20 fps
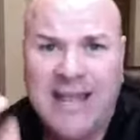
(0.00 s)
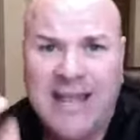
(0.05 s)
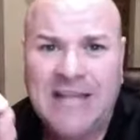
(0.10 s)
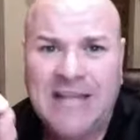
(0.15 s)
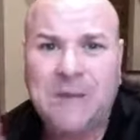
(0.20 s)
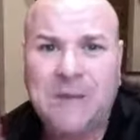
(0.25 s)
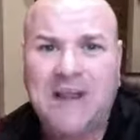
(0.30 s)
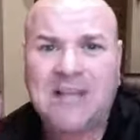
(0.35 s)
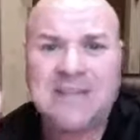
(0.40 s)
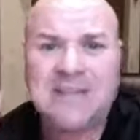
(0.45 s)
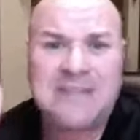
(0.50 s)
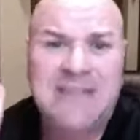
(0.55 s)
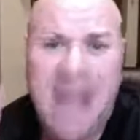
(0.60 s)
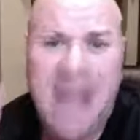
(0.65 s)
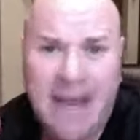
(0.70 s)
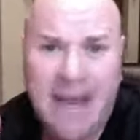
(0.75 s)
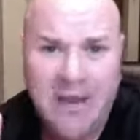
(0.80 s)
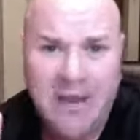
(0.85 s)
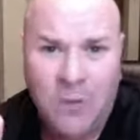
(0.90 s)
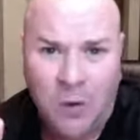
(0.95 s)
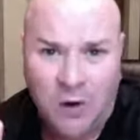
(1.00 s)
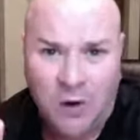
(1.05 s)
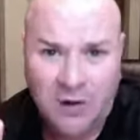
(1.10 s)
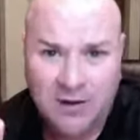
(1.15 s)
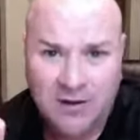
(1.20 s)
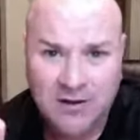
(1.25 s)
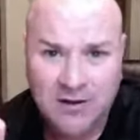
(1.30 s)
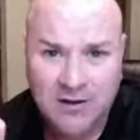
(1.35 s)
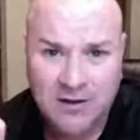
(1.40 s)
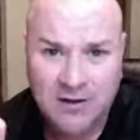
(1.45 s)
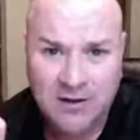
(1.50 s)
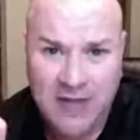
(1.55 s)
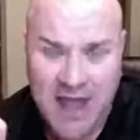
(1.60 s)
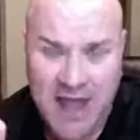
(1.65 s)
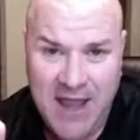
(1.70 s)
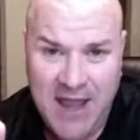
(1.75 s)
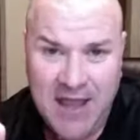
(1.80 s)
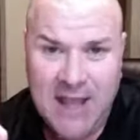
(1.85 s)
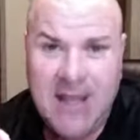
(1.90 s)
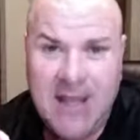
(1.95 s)
it's because they didn't work,
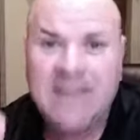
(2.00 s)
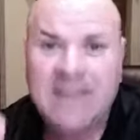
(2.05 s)
okay?